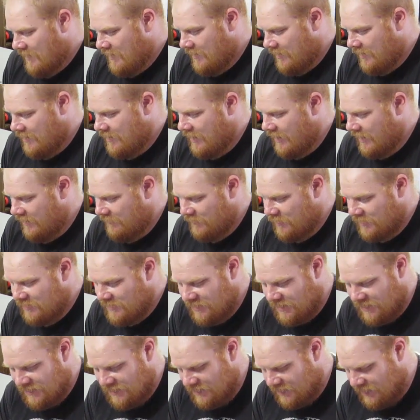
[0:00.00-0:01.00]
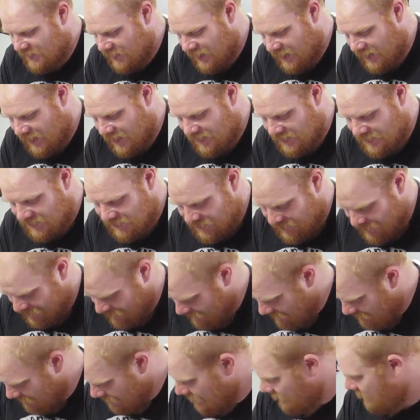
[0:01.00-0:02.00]
Alright, once you get to the end,
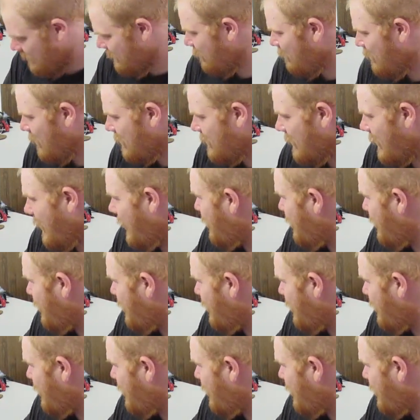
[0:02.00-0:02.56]
there's a bunch of